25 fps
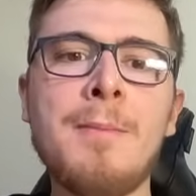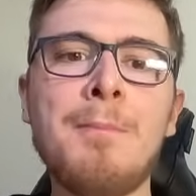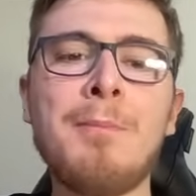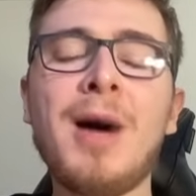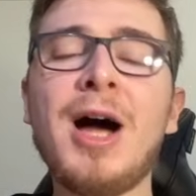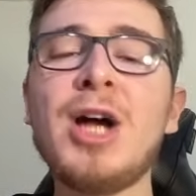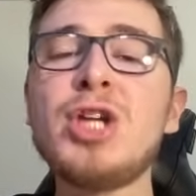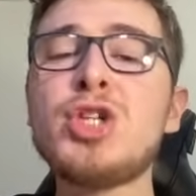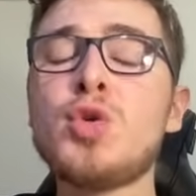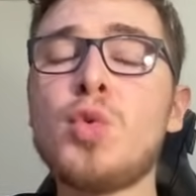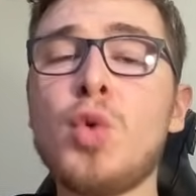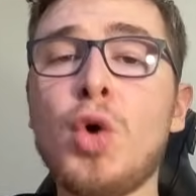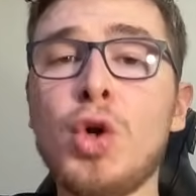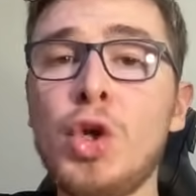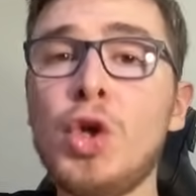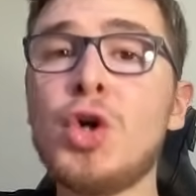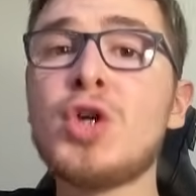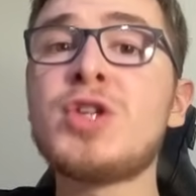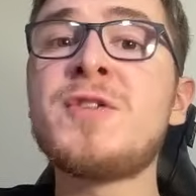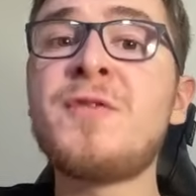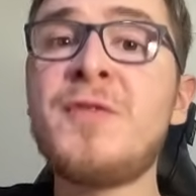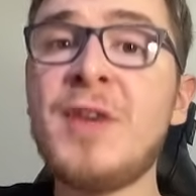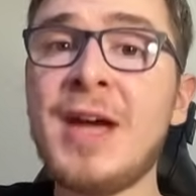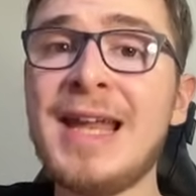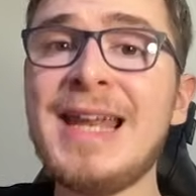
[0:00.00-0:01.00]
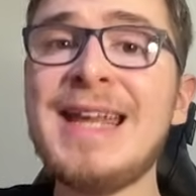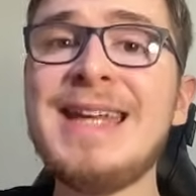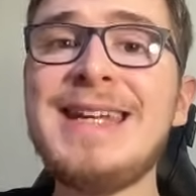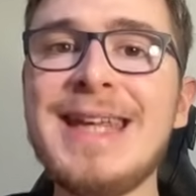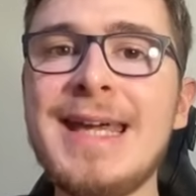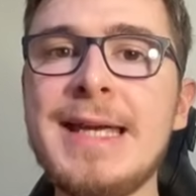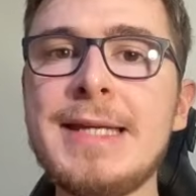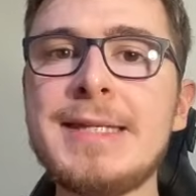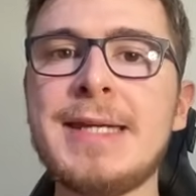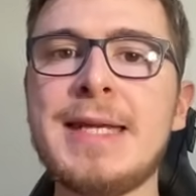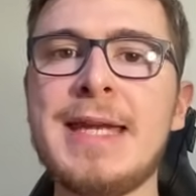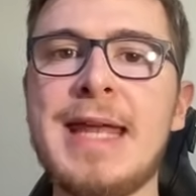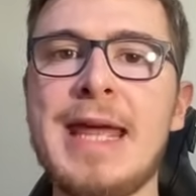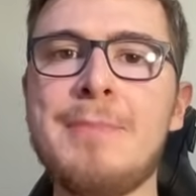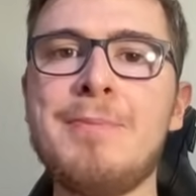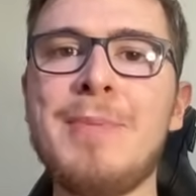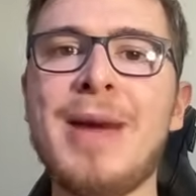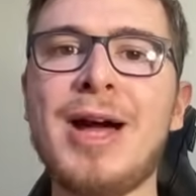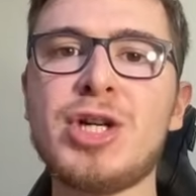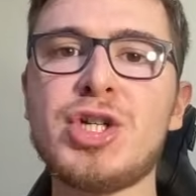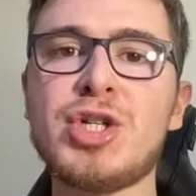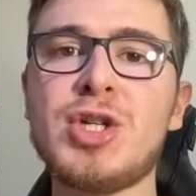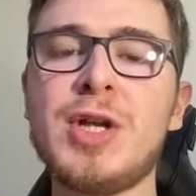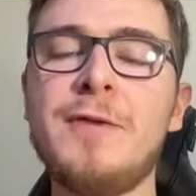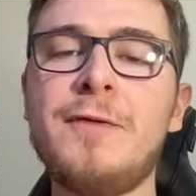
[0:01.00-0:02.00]
my squad looks fairly decent in
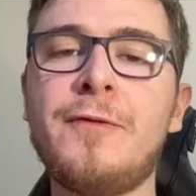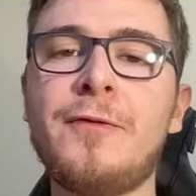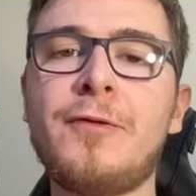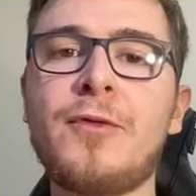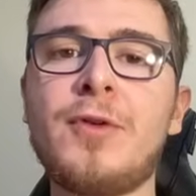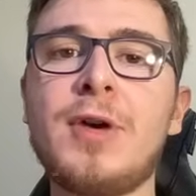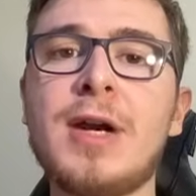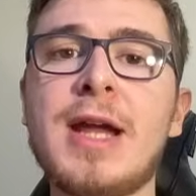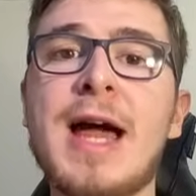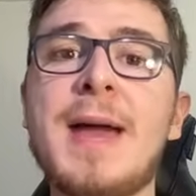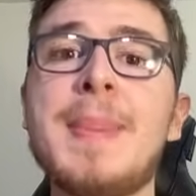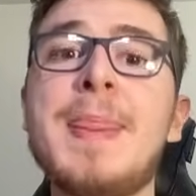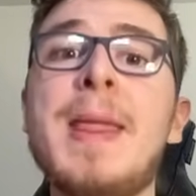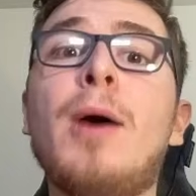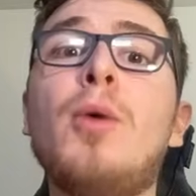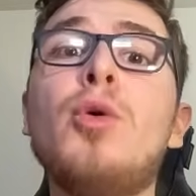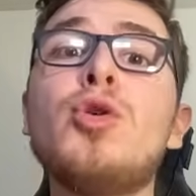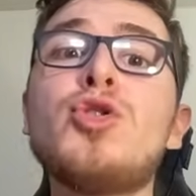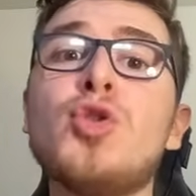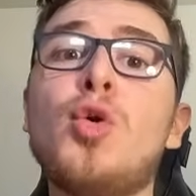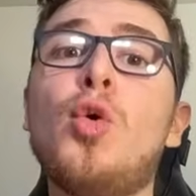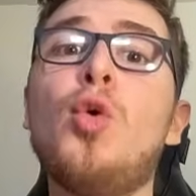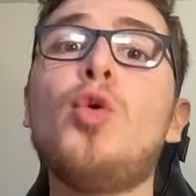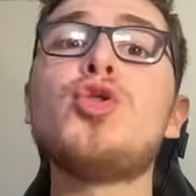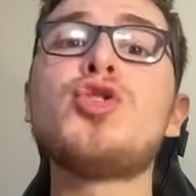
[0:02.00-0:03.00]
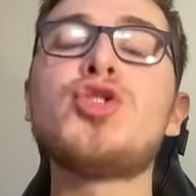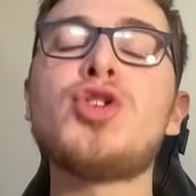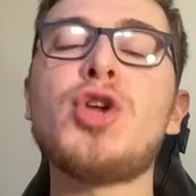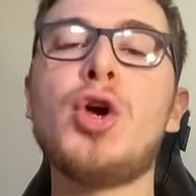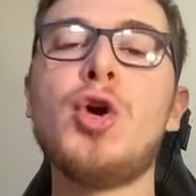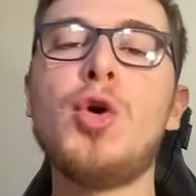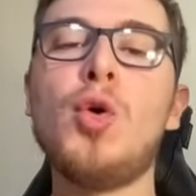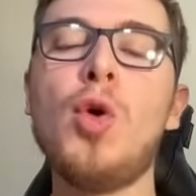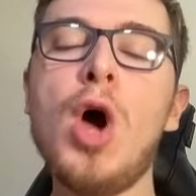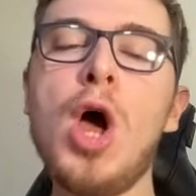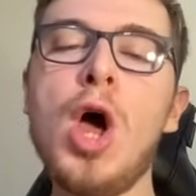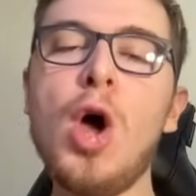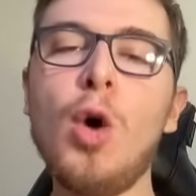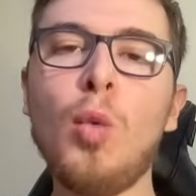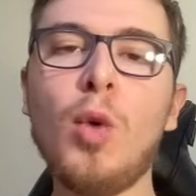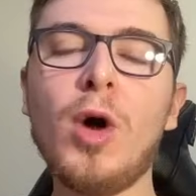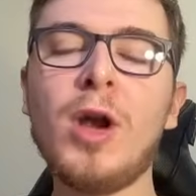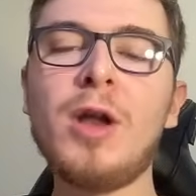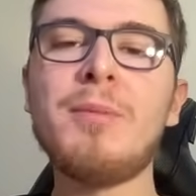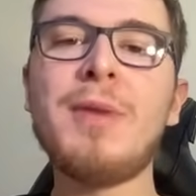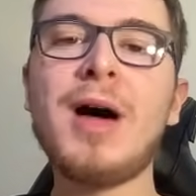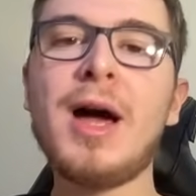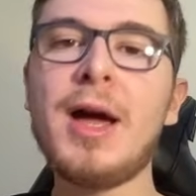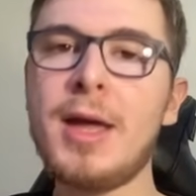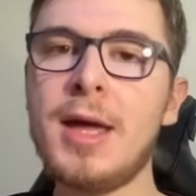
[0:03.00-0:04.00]
matchday 3, and that was also one
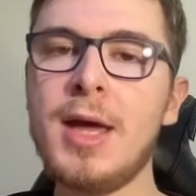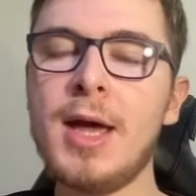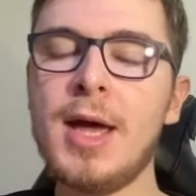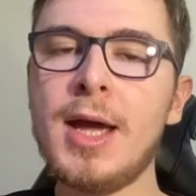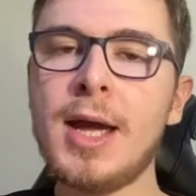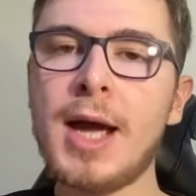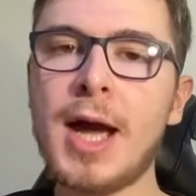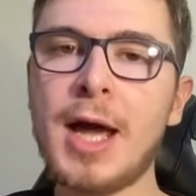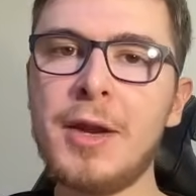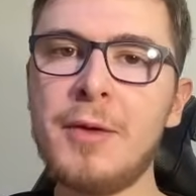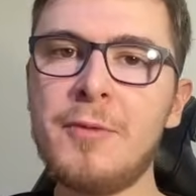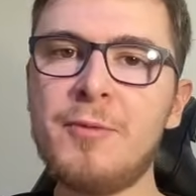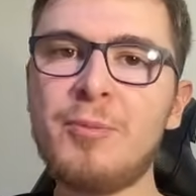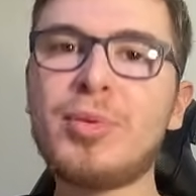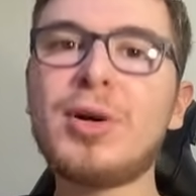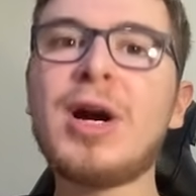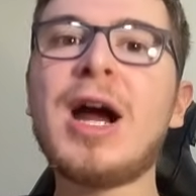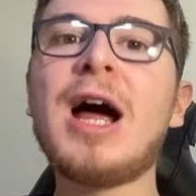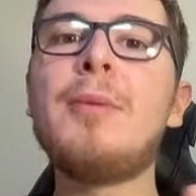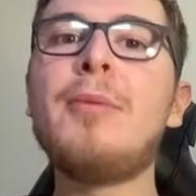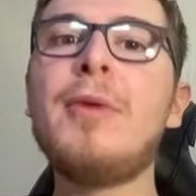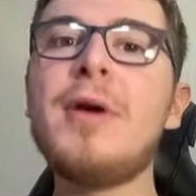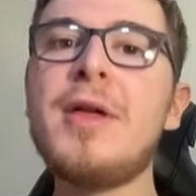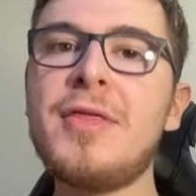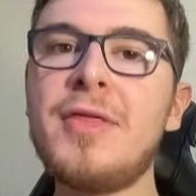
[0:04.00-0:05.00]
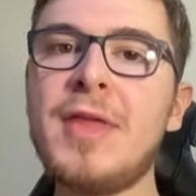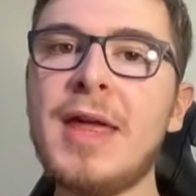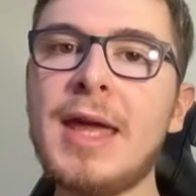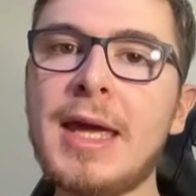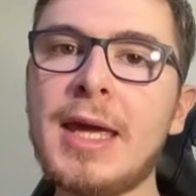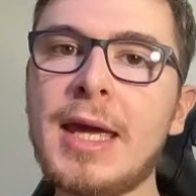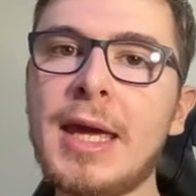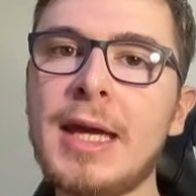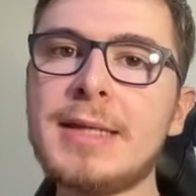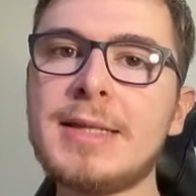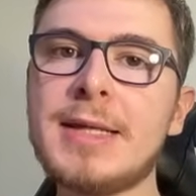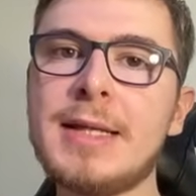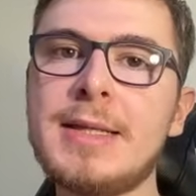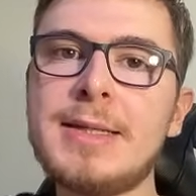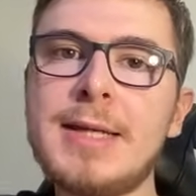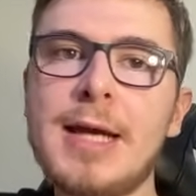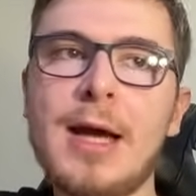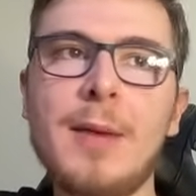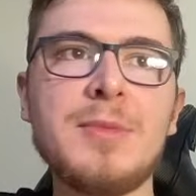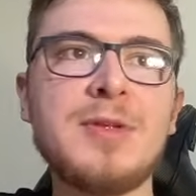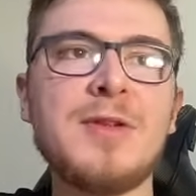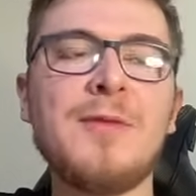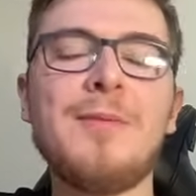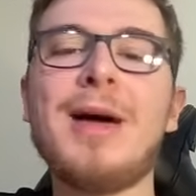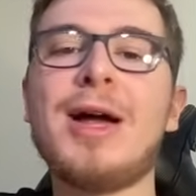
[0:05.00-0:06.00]
of my kind of primary thinkings in
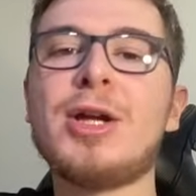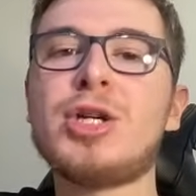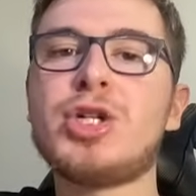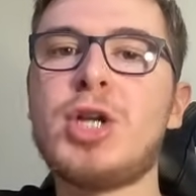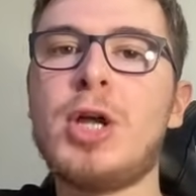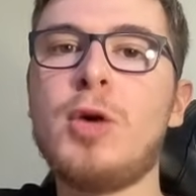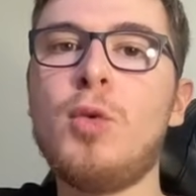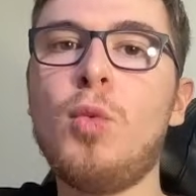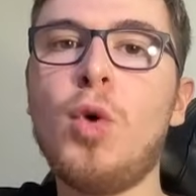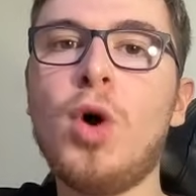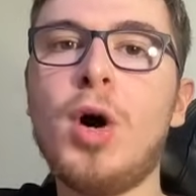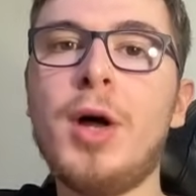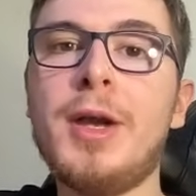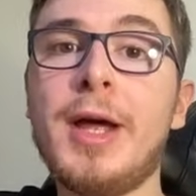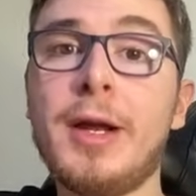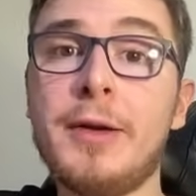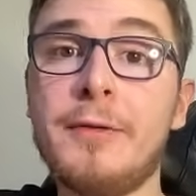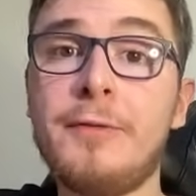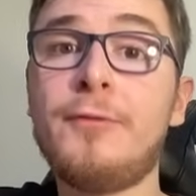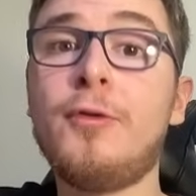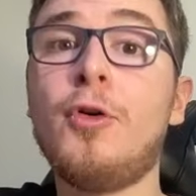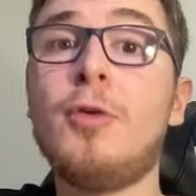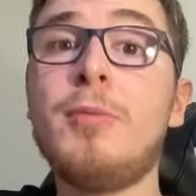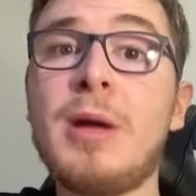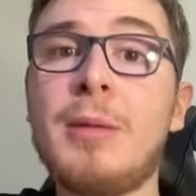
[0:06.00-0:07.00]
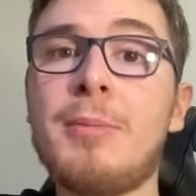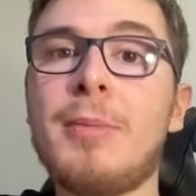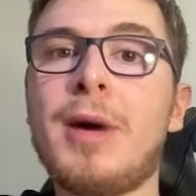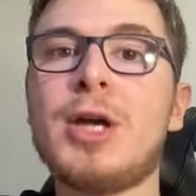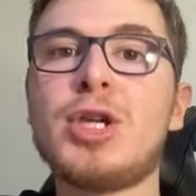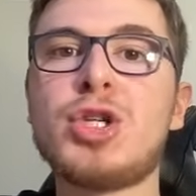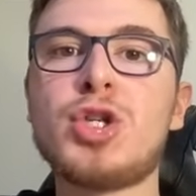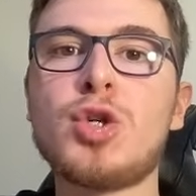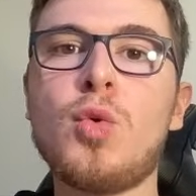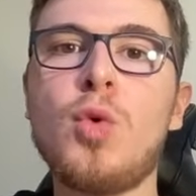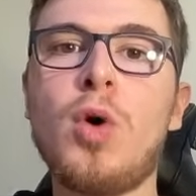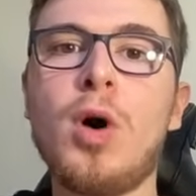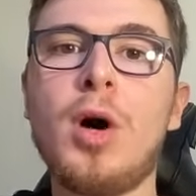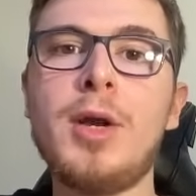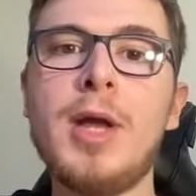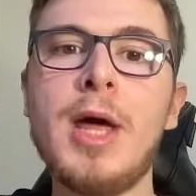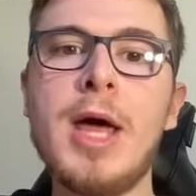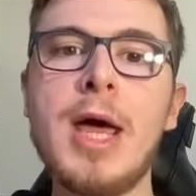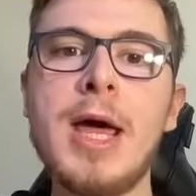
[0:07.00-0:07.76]
terms of matchday 1 and forming my squad.